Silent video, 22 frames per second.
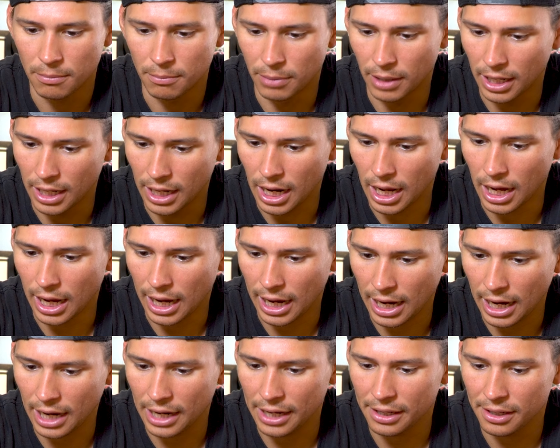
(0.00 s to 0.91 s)
But
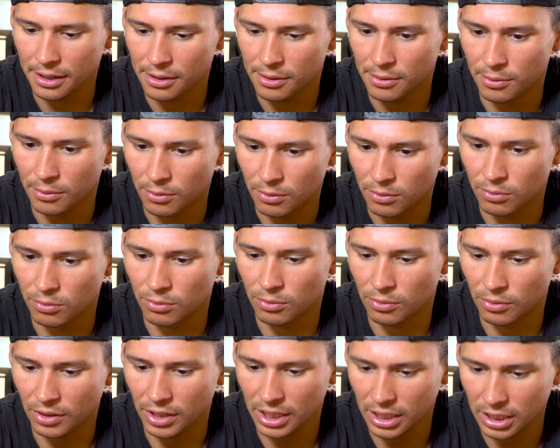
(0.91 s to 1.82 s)
I
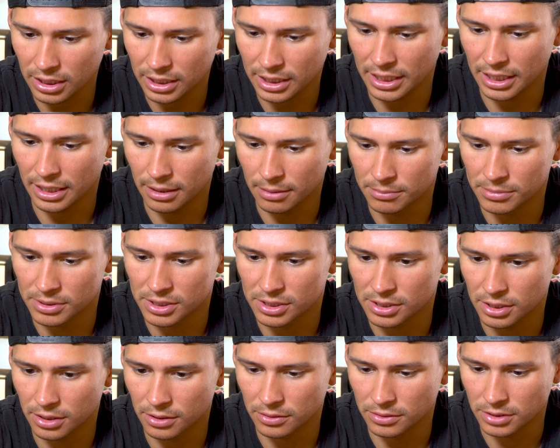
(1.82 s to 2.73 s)
really am
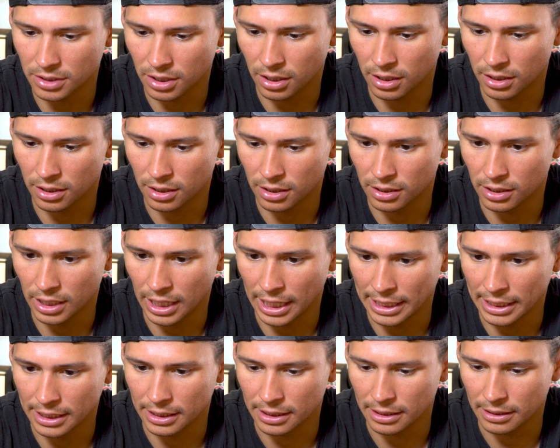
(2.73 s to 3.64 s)
stoked on like